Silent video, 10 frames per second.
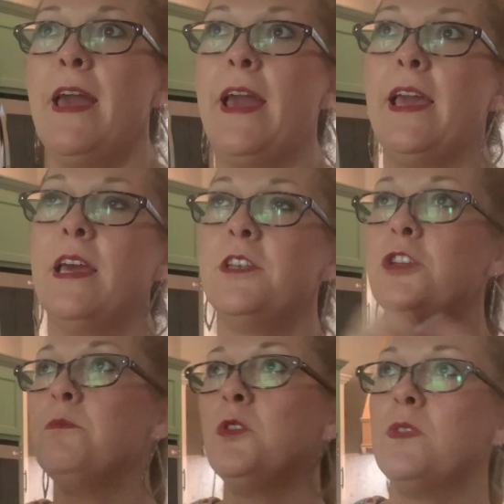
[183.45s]
And
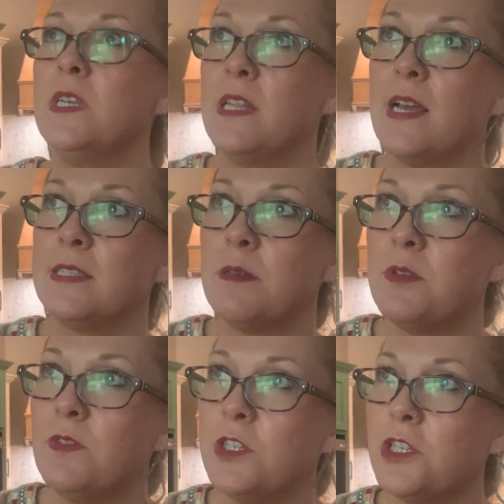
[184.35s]
you move into that
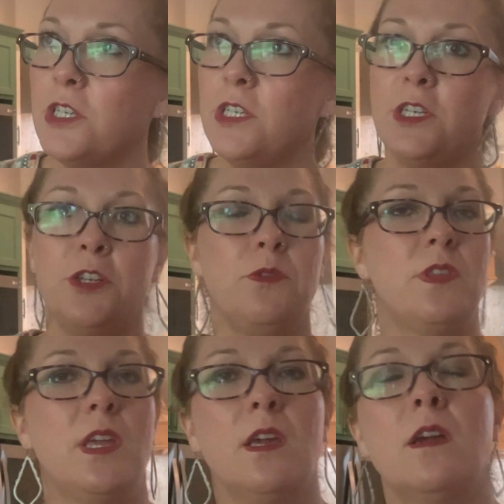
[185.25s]
subdivision and you
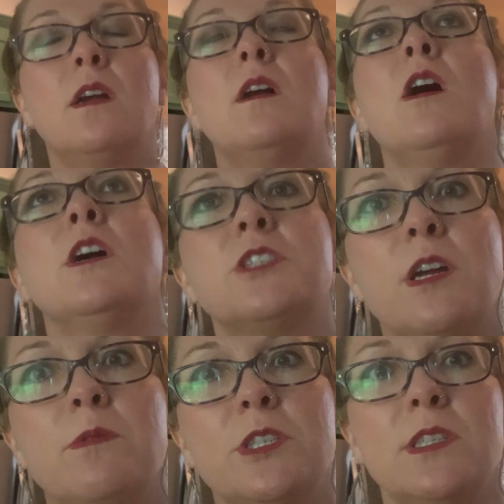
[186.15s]
think, gosh, I
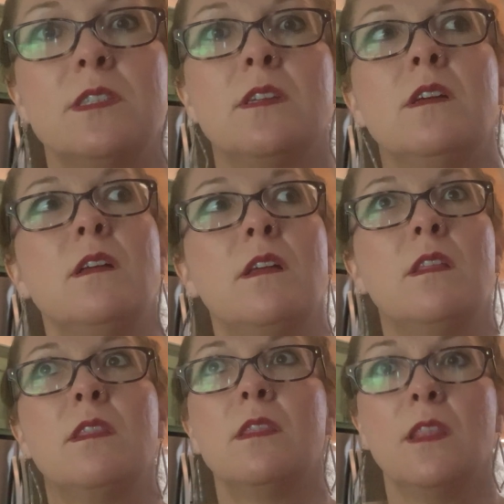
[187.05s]
would just
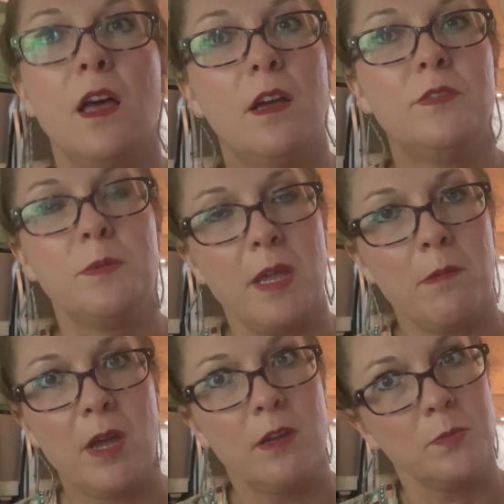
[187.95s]
love to paint
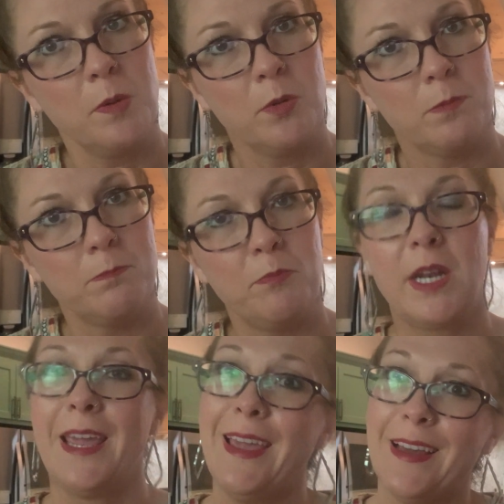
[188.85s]
my house purple, but I
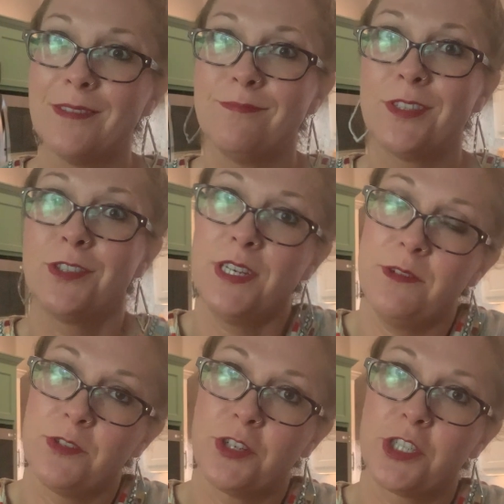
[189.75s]
can't. There's deed
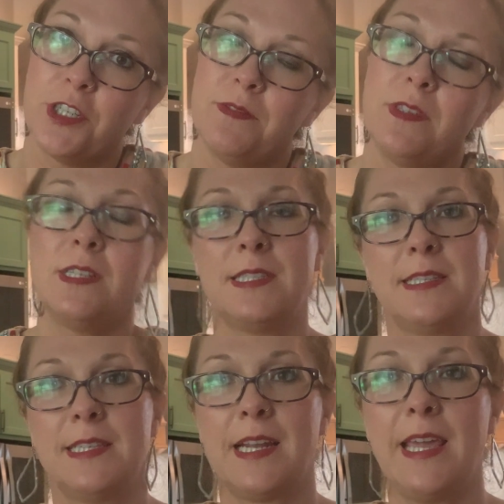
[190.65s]
restriction that
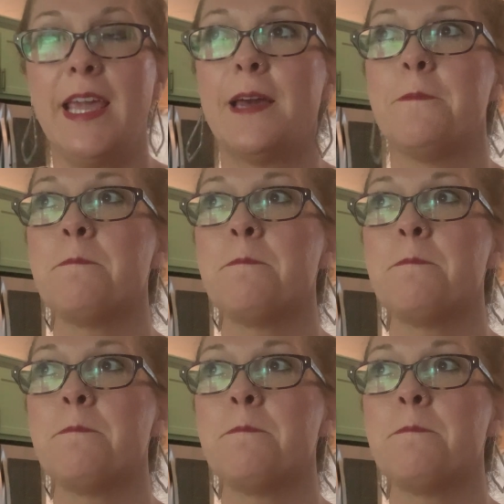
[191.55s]
says that I can't.